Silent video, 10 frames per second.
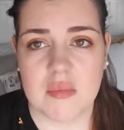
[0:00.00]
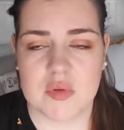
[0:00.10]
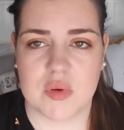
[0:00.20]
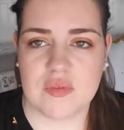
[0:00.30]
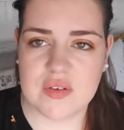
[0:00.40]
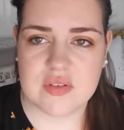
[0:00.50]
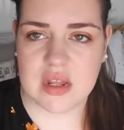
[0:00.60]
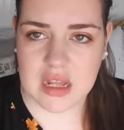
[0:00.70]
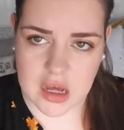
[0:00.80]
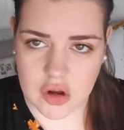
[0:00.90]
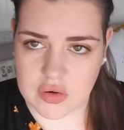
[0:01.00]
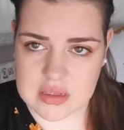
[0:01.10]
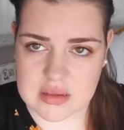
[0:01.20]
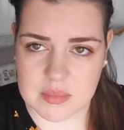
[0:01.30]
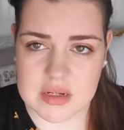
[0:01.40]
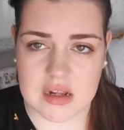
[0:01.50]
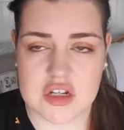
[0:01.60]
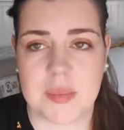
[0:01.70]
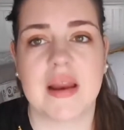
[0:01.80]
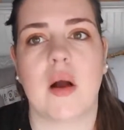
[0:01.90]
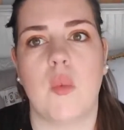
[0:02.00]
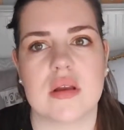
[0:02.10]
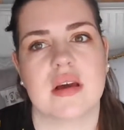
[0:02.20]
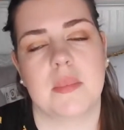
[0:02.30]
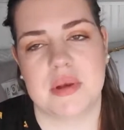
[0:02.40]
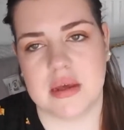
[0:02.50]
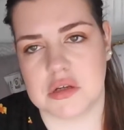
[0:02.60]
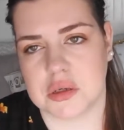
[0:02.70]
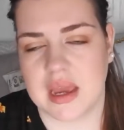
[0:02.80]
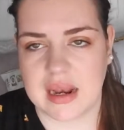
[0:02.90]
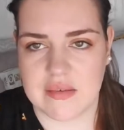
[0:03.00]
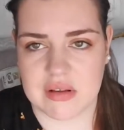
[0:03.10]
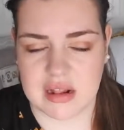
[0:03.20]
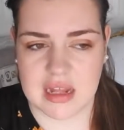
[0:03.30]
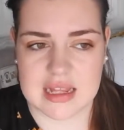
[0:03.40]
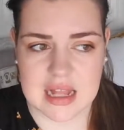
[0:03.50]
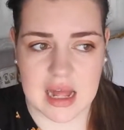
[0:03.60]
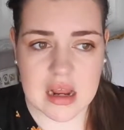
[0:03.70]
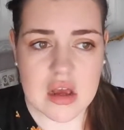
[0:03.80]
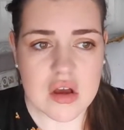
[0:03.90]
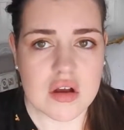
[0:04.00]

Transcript: between $50 and like $100 and something, depending on what type of nails you get and everything like that.